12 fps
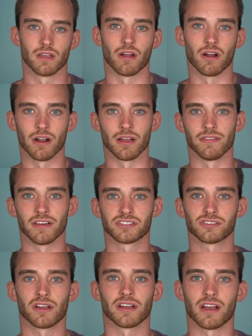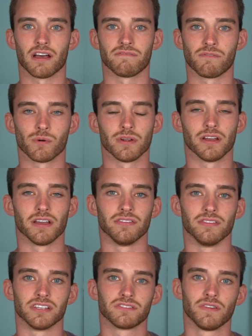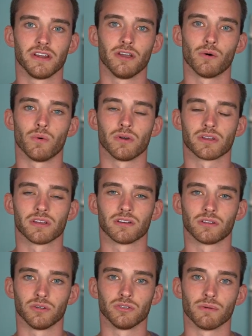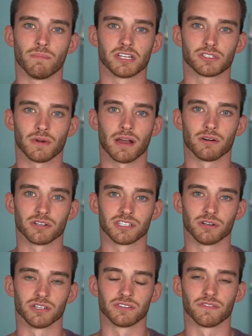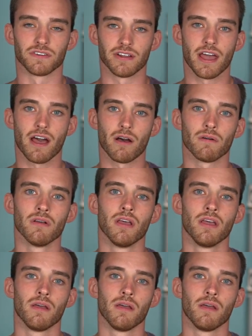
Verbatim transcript: Alright, that's all I got for you, and this video will conclude the mesh router series for now,